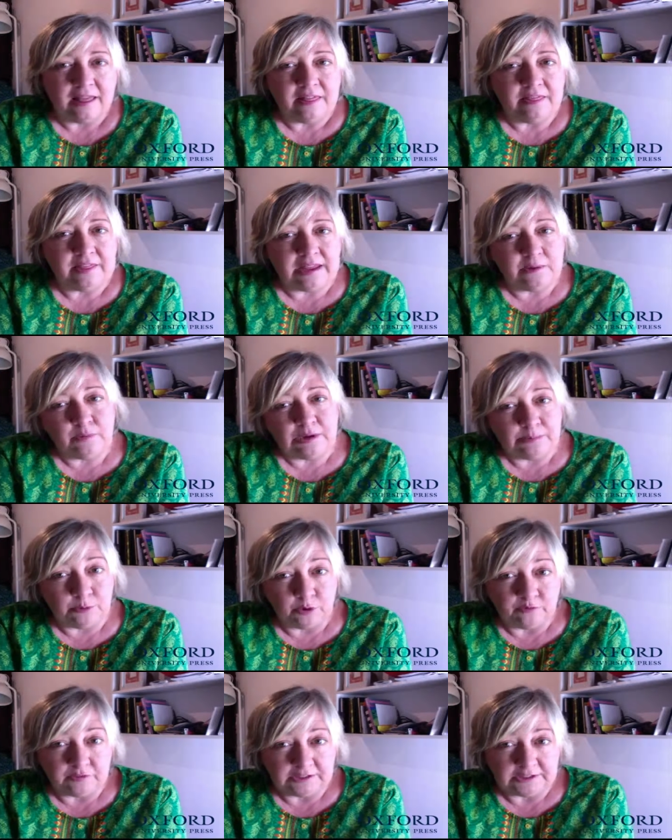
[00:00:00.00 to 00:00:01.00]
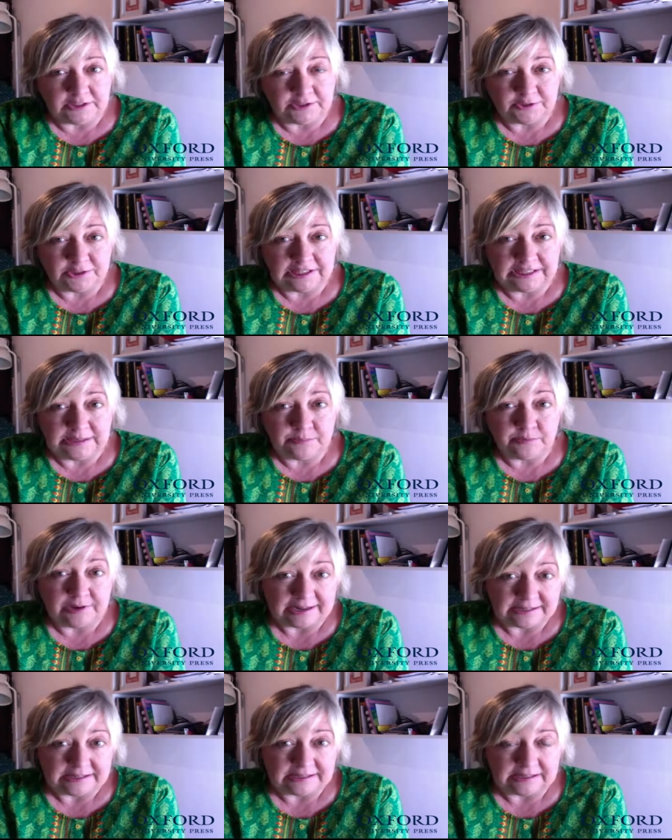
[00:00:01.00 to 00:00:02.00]
Then we'll move into the
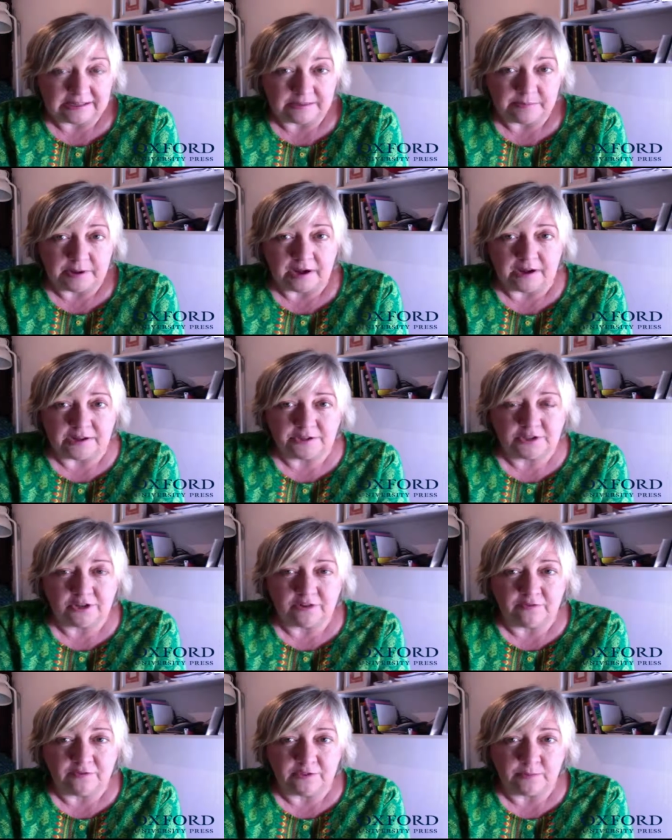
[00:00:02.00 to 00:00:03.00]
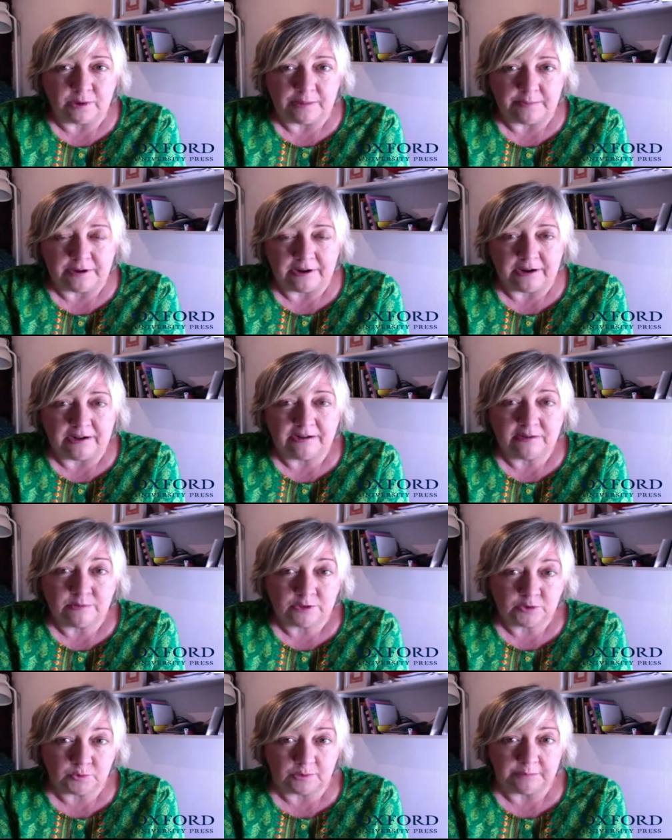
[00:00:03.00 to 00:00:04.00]
practical part of the webinar,
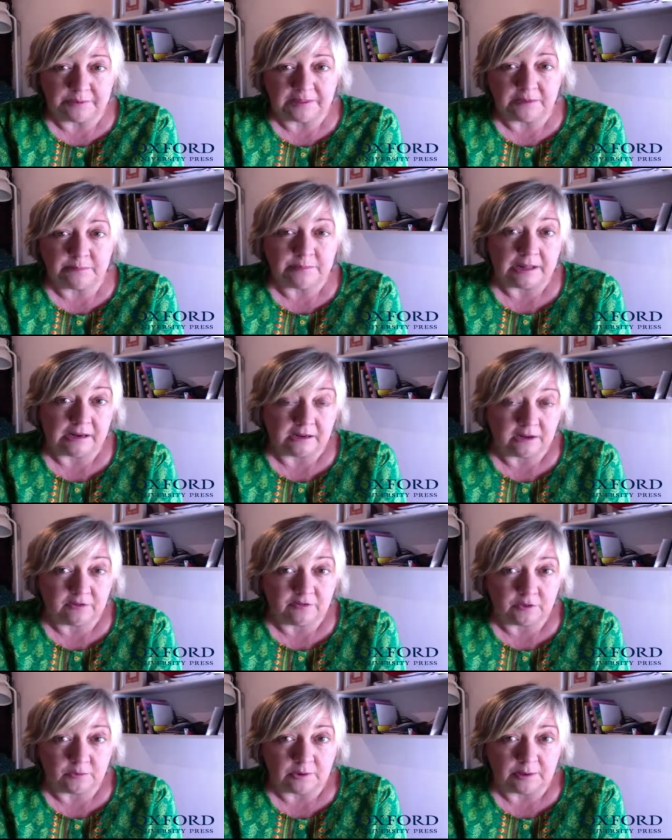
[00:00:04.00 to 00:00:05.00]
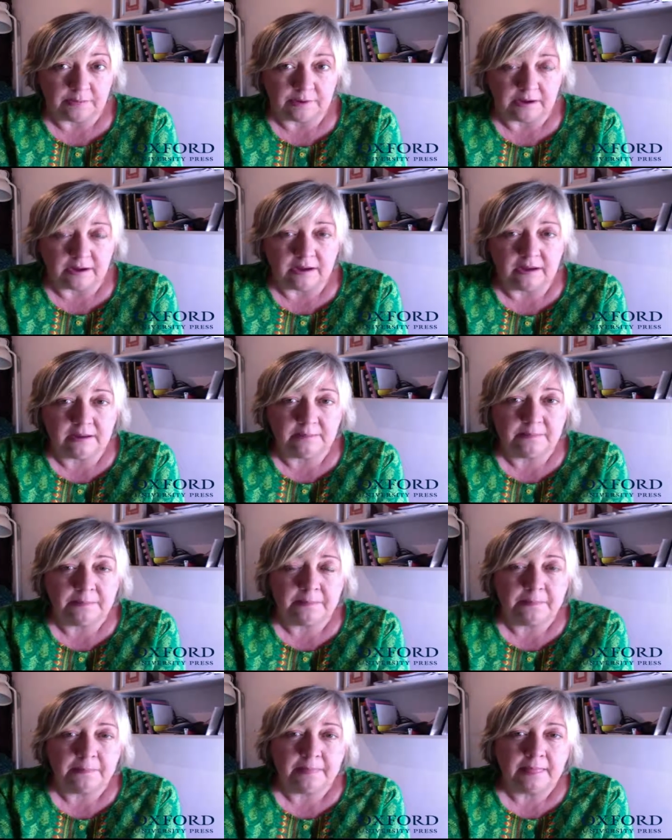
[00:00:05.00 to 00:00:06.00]
which will be the bulk of the webinar.
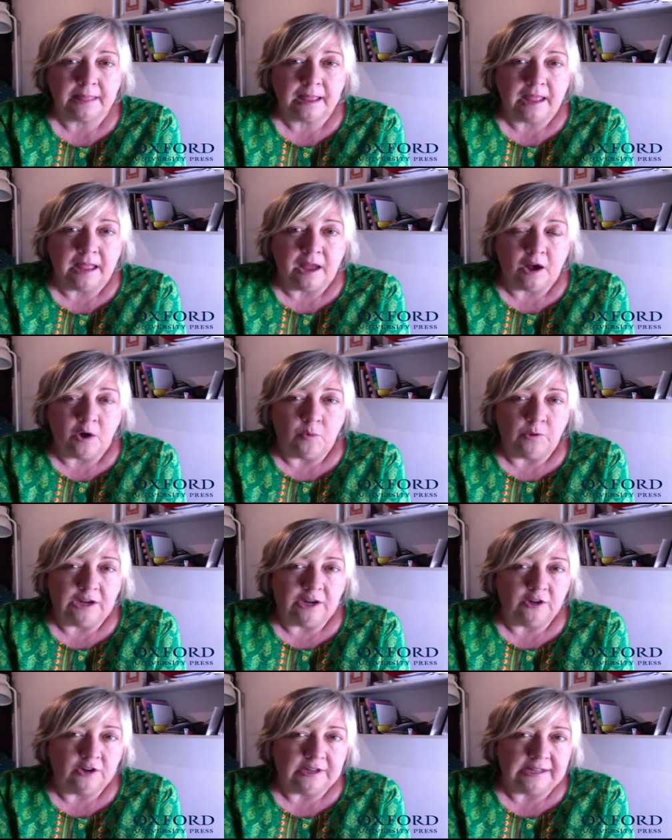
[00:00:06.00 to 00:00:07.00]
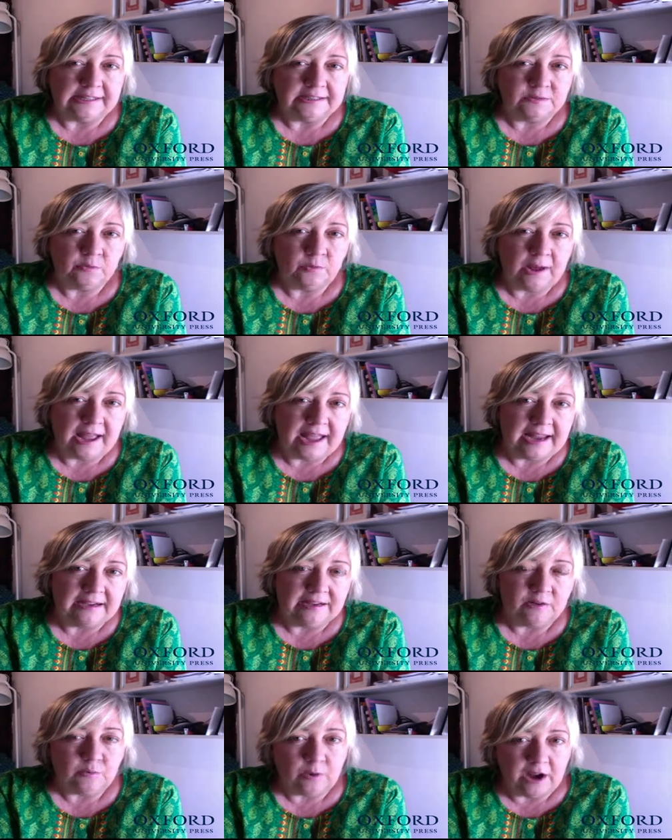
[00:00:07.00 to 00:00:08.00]
We'll look at when
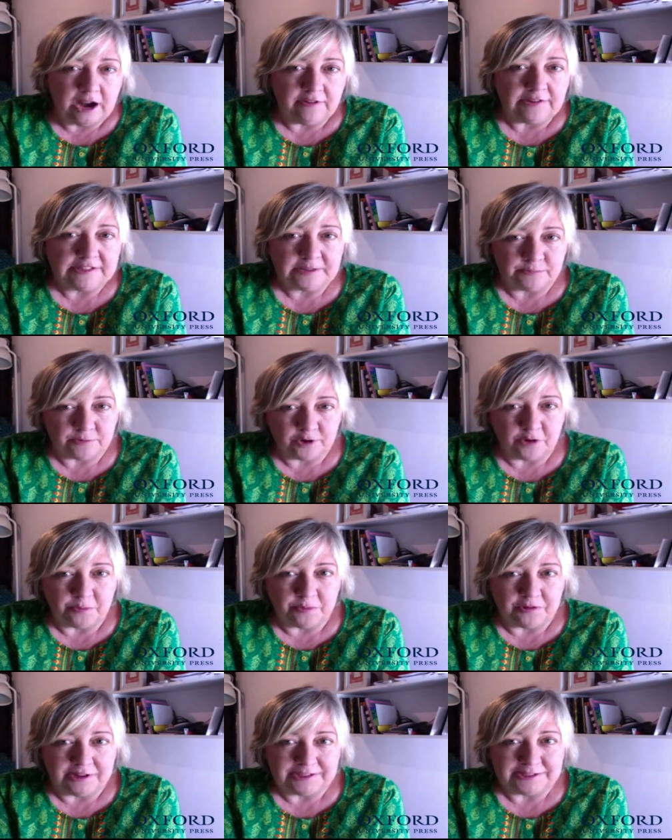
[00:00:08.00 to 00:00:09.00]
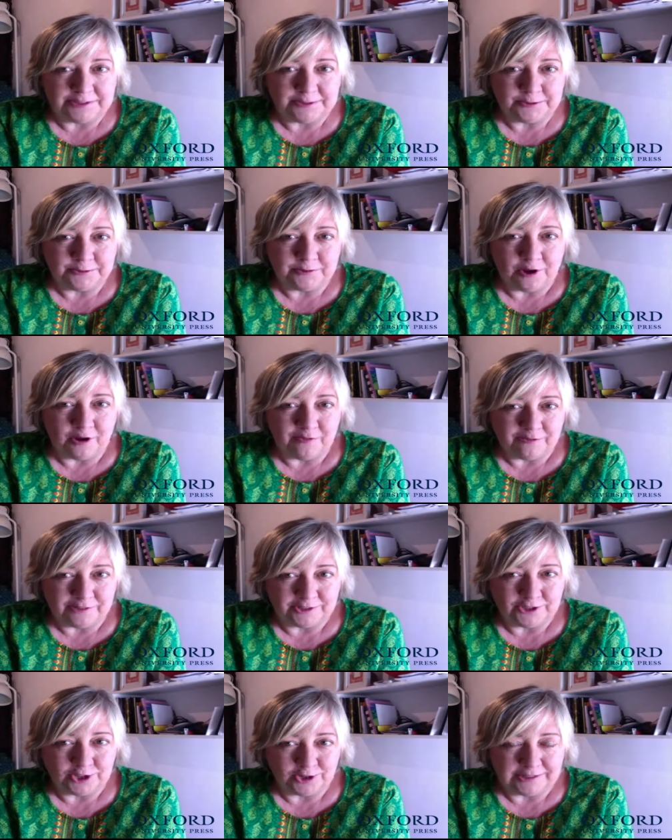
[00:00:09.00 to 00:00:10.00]
and where it's appropriate to offer
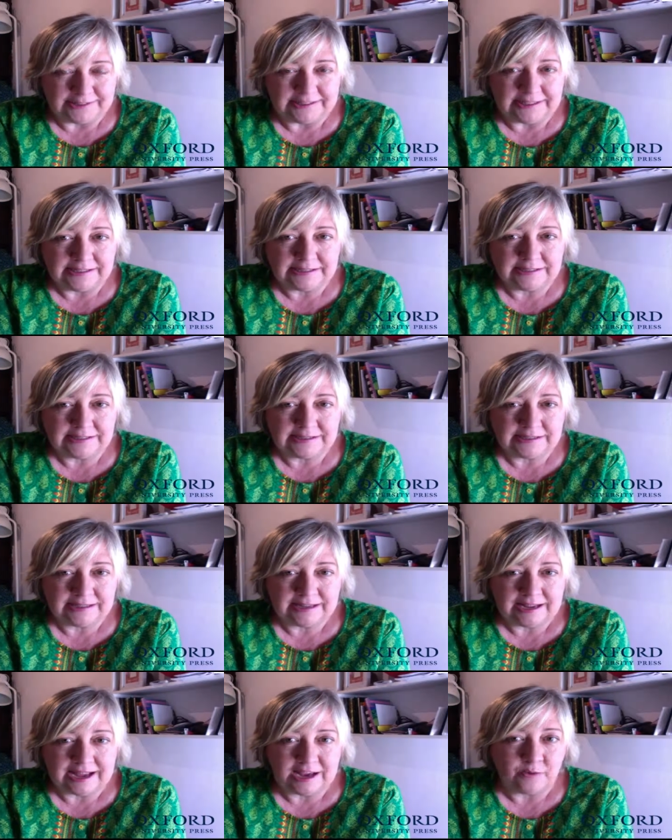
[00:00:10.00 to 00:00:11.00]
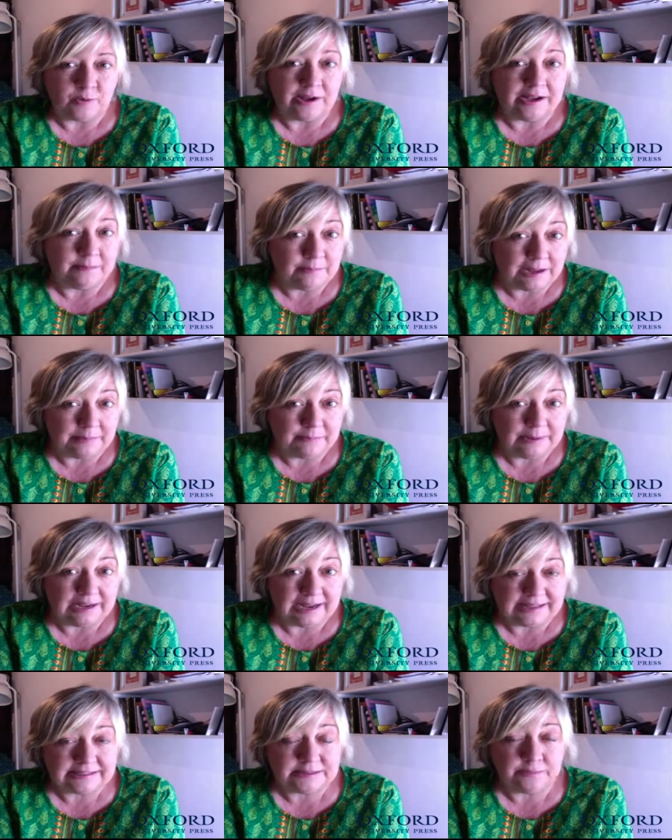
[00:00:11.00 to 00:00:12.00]
choices and when it might be
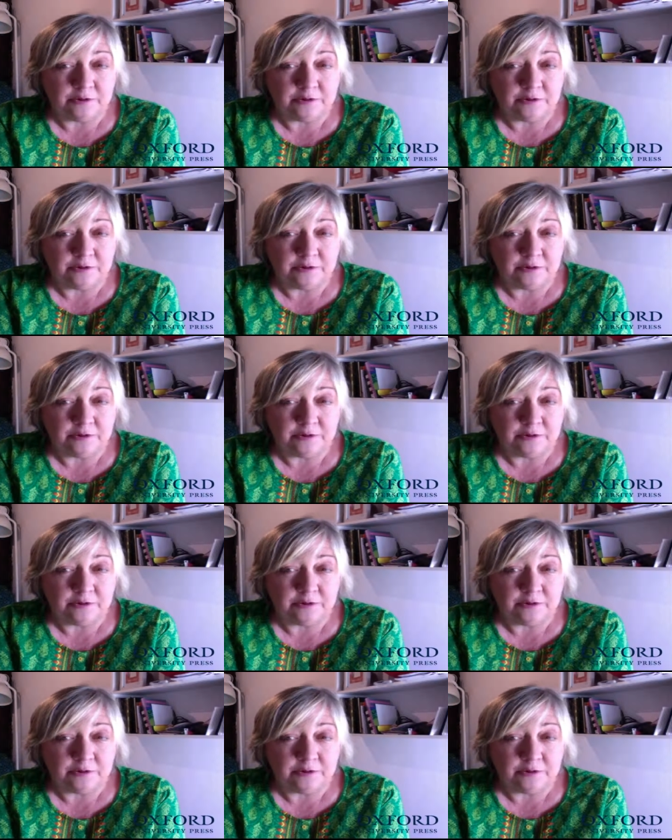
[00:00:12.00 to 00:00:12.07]
less